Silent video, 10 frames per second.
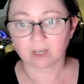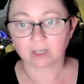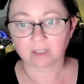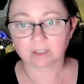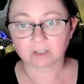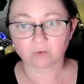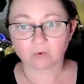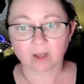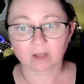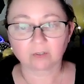against the
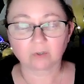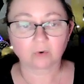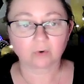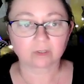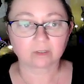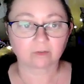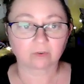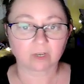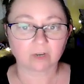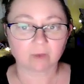wild hordes of
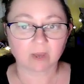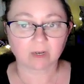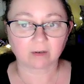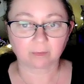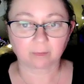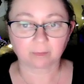green men.